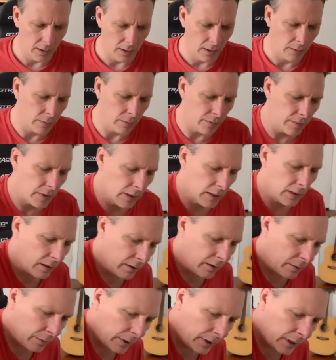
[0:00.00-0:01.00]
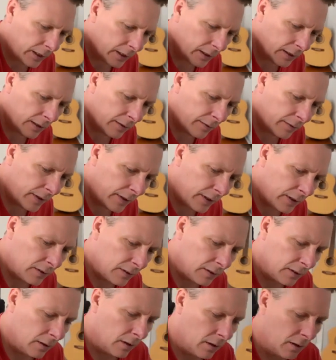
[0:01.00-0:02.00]
We've got 3 of
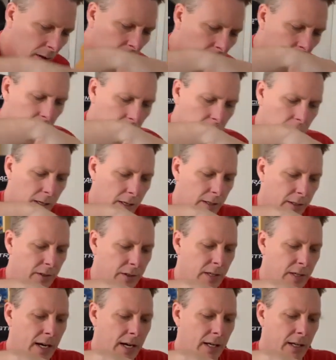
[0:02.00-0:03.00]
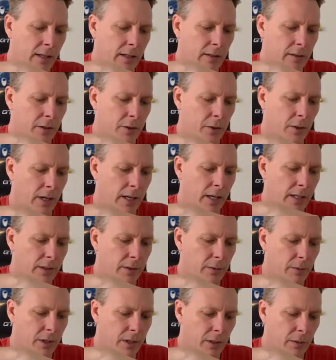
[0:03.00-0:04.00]
these long stacking
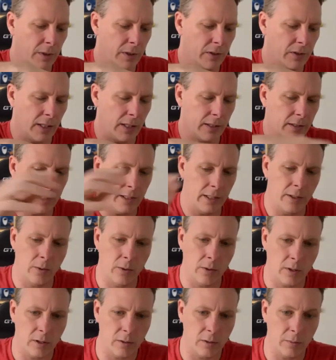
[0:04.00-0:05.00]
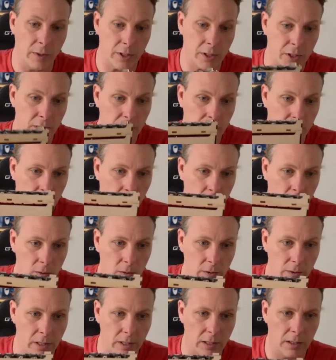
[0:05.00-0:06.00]
trays, which can be stacked in any order, which
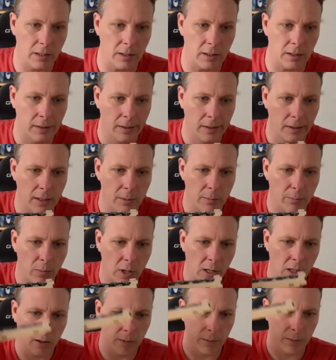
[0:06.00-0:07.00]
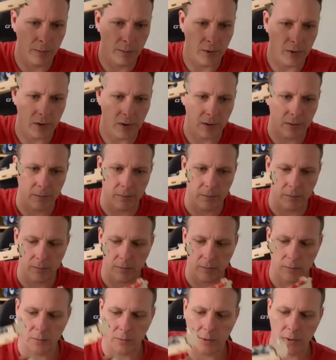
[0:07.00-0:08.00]
hold the bombs.
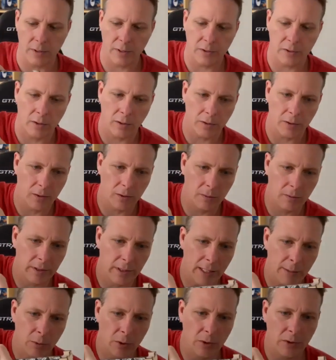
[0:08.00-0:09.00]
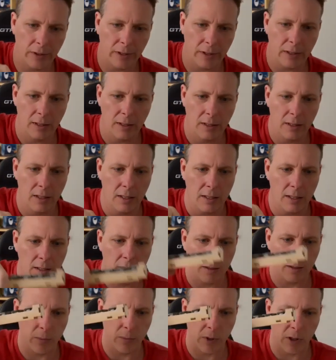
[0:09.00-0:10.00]
So these are also labeled.
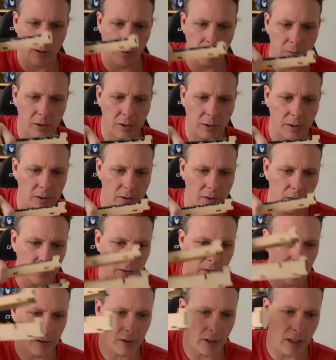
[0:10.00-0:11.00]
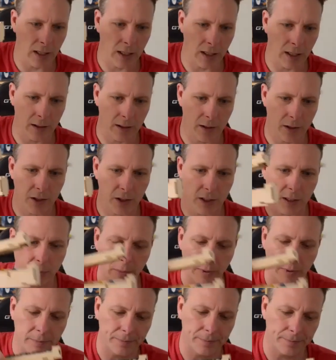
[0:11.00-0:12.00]
Bombs, crystals, and
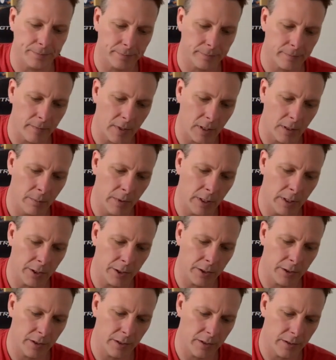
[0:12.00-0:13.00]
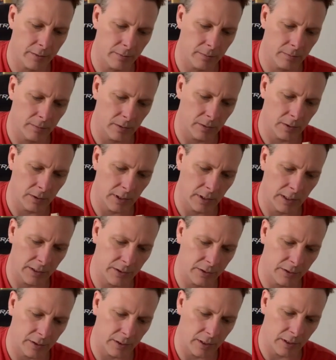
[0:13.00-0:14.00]
sheep miniatures. So
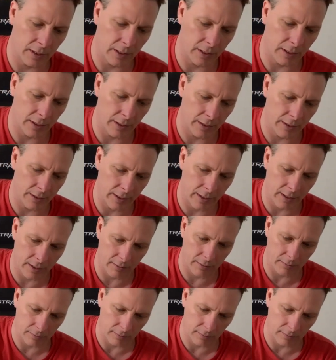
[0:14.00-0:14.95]
that's in there.